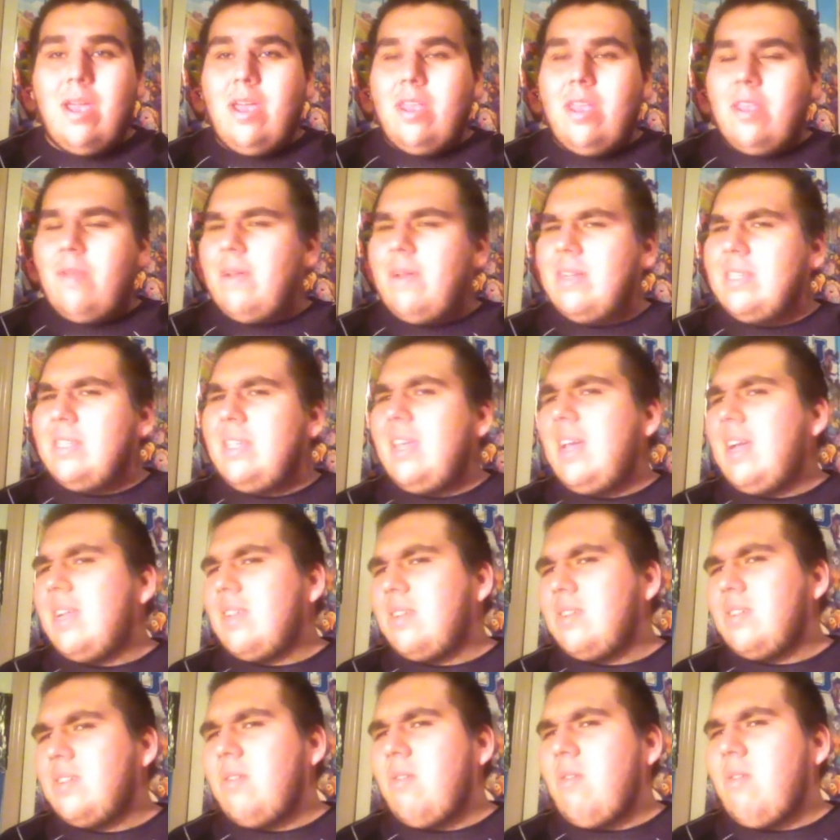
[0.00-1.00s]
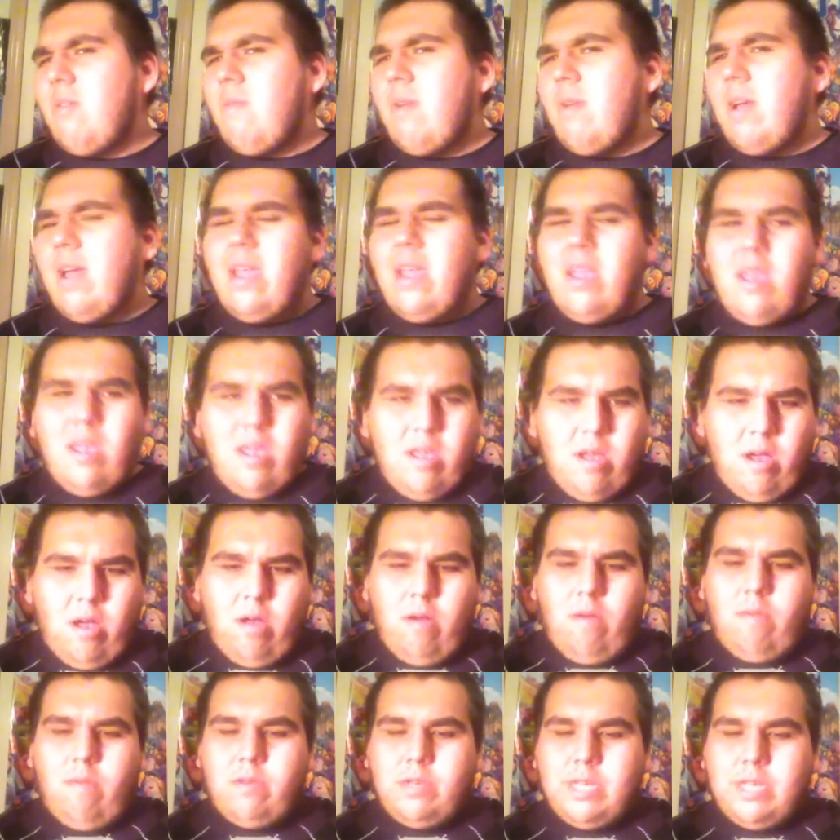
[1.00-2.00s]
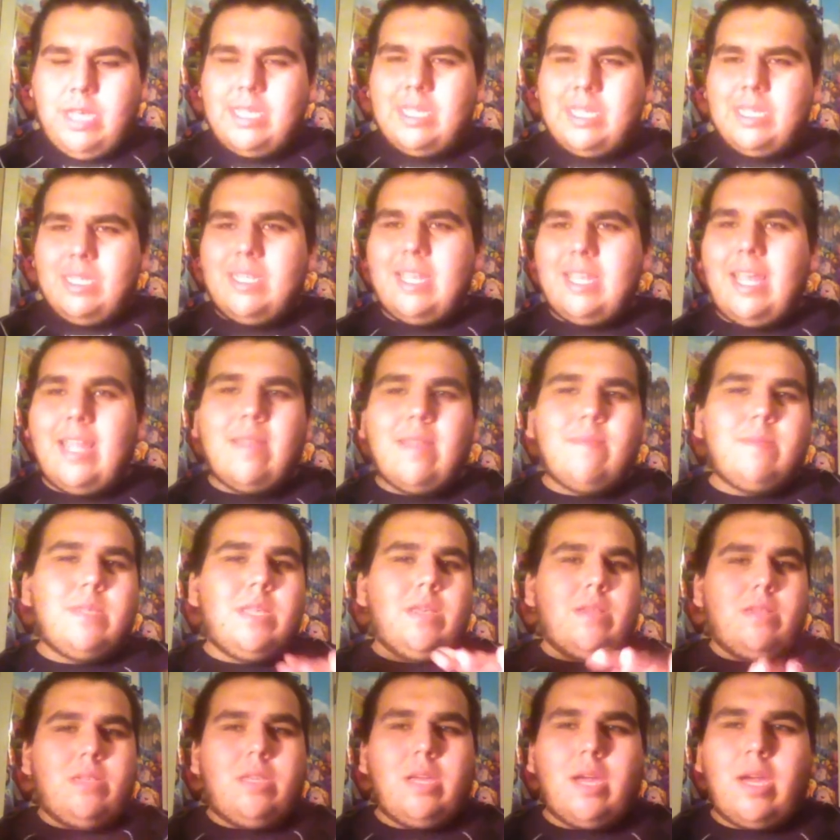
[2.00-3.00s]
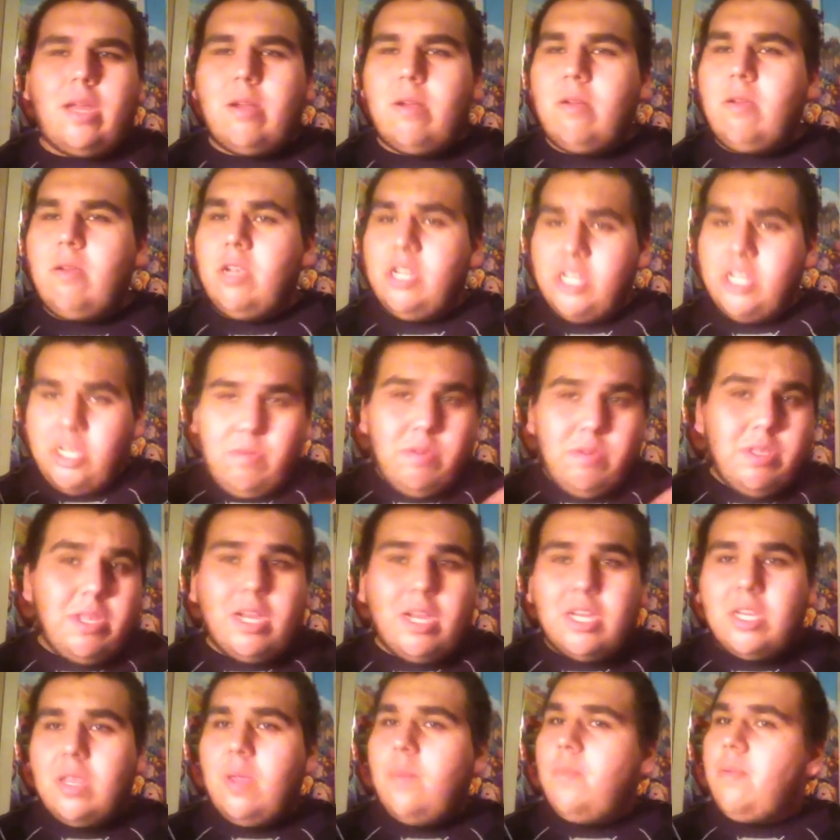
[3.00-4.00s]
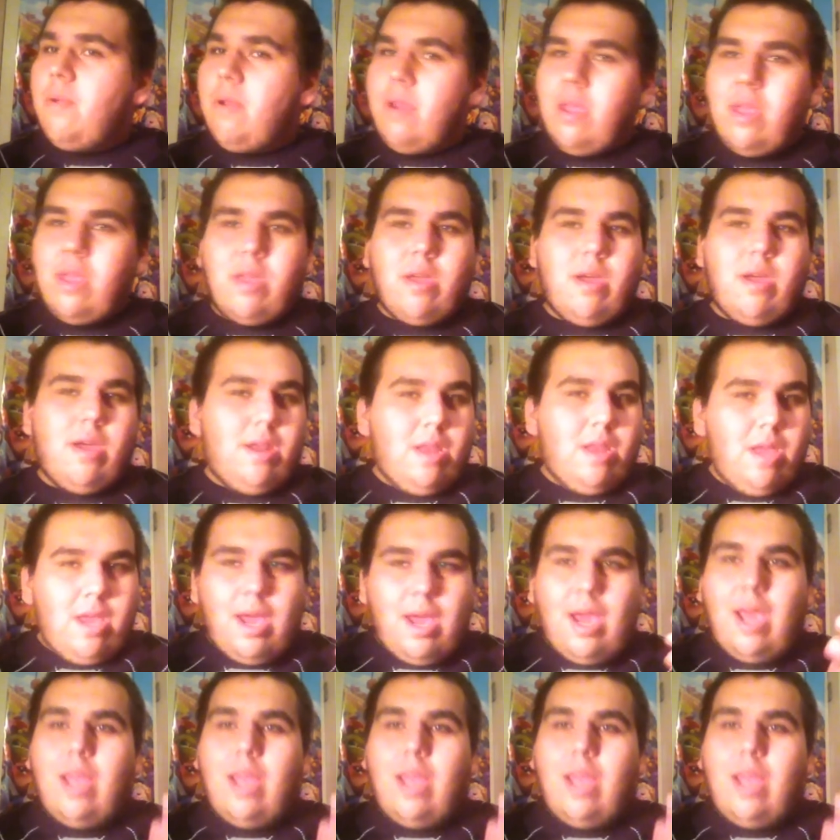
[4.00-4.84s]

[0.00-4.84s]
The rest of the actors are alright. Oh, Jason Statham's little daughter, she was actually pretty good.